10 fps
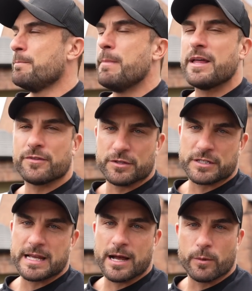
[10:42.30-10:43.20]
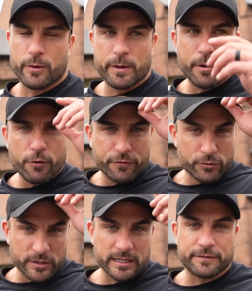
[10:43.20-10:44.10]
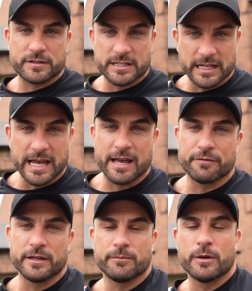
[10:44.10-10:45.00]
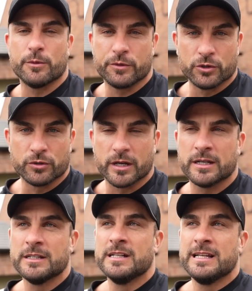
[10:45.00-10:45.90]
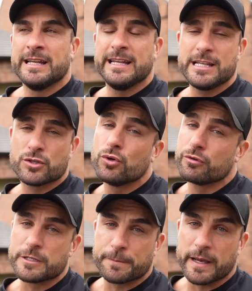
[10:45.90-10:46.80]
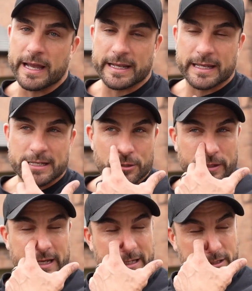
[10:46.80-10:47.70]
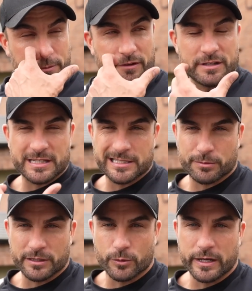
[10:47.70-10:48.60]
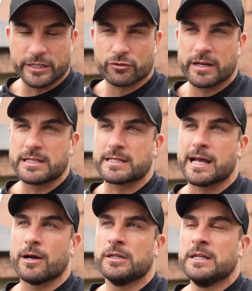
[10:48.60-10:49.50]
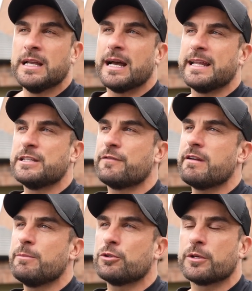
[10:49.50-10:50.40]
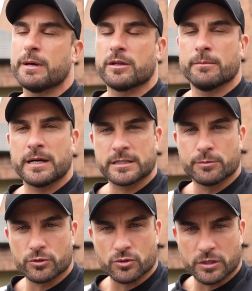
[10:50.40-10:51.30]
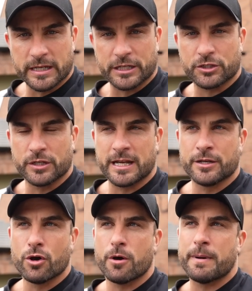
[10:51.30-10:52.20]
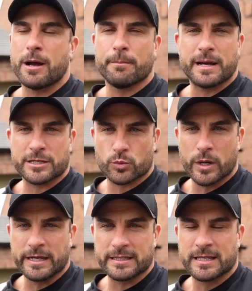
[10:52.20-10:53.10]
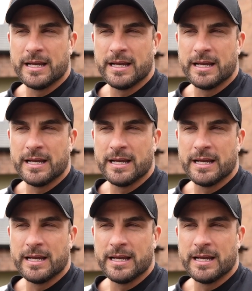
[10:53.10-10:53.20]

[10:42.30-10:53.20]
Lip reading: methods now, where we both used to lift silly heavy when we were younger. He tore his pec, so he has to be very sensible in the way he trains now. And he's very much about the mind-to-muscle connection and not about mass weight.